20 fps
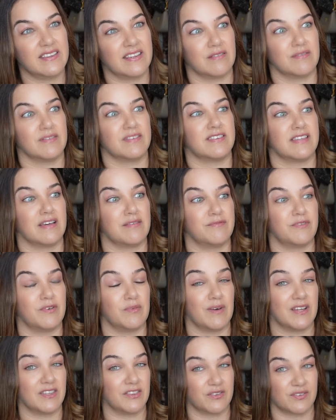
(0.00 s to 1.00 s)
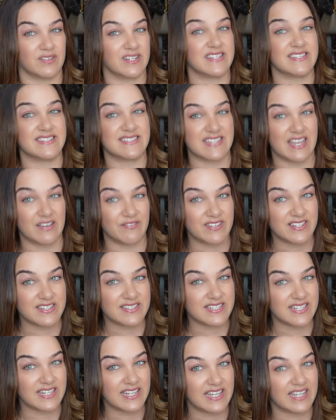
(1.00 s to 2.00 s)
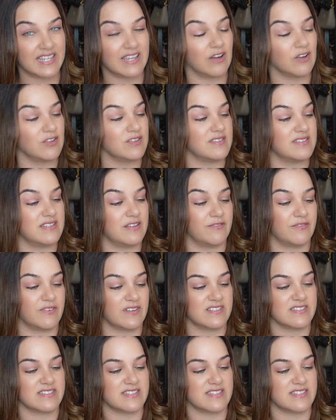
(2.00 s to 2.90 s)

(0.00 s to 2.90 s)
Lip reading: There was some for $1,370 on different